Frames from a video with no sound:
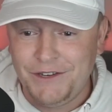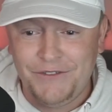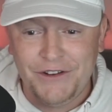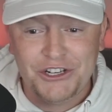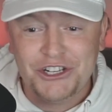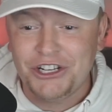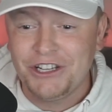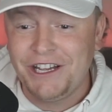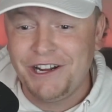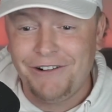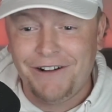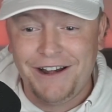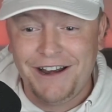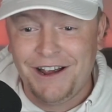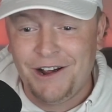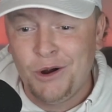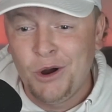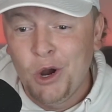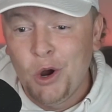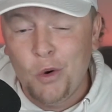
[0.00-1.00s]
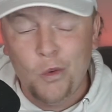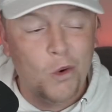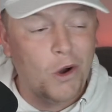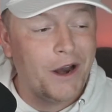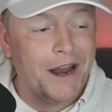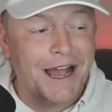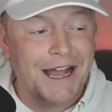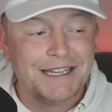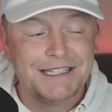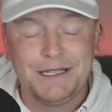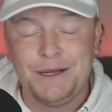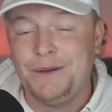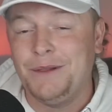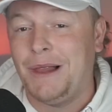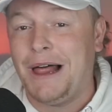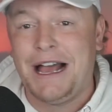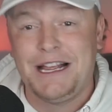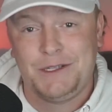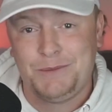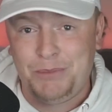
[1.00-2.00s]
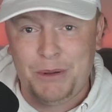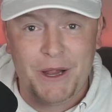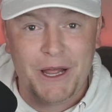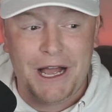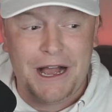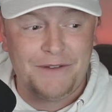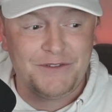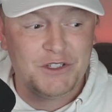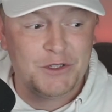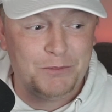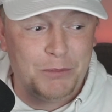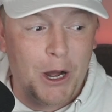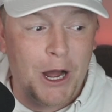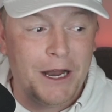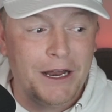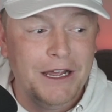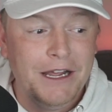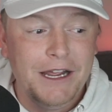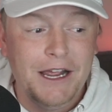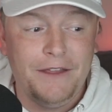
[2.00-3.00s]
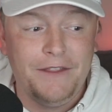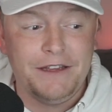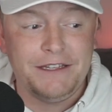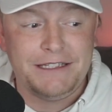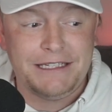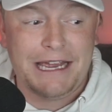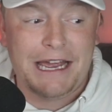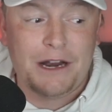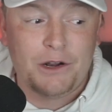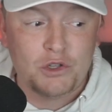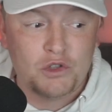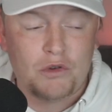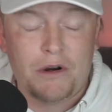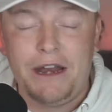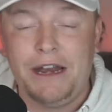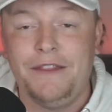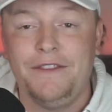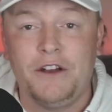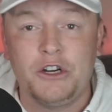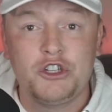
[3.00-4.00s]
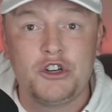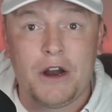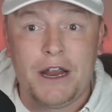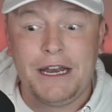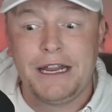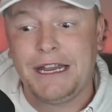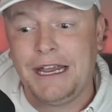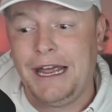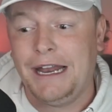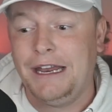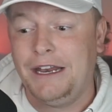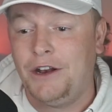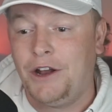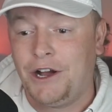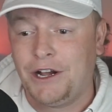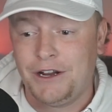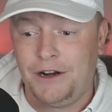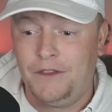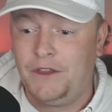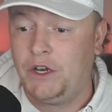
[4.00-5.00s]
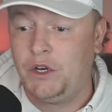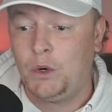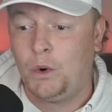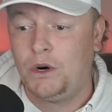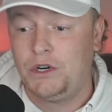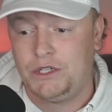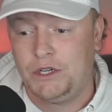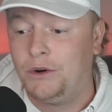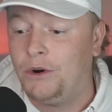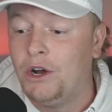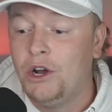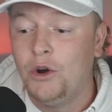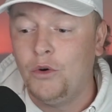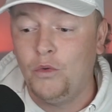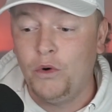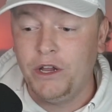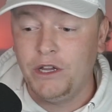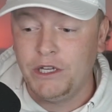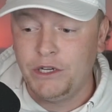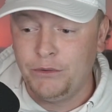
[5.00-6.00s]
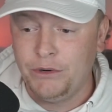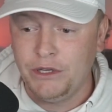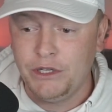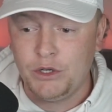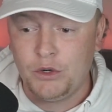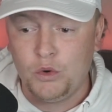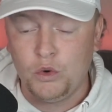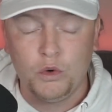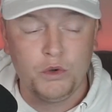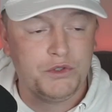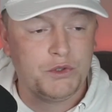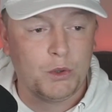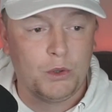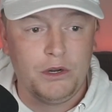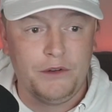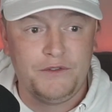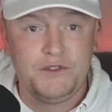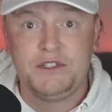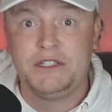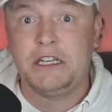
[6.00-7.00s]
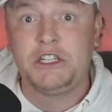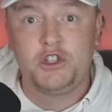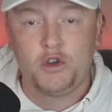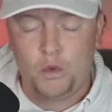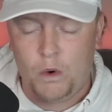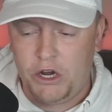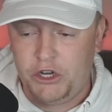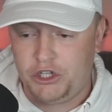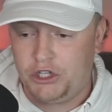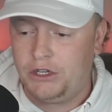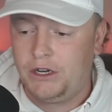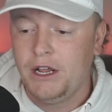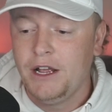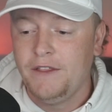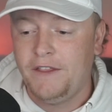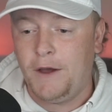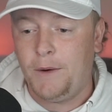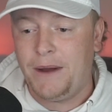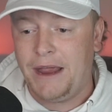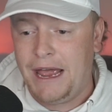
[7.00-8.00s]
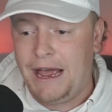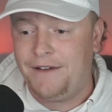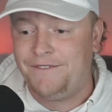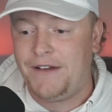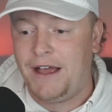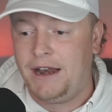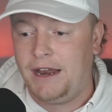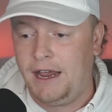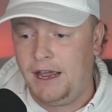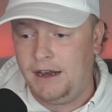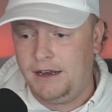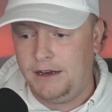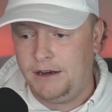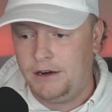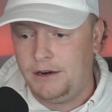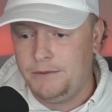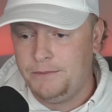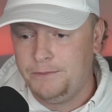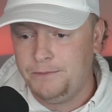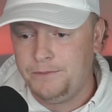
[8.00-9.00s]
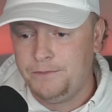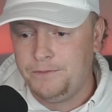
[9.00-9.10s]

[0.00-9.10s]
division lead right now, one has the last playoff spot, and then Seattle's right in there trying to get in, knocking on the door. So really, really cool sort of situation that we have at hand here.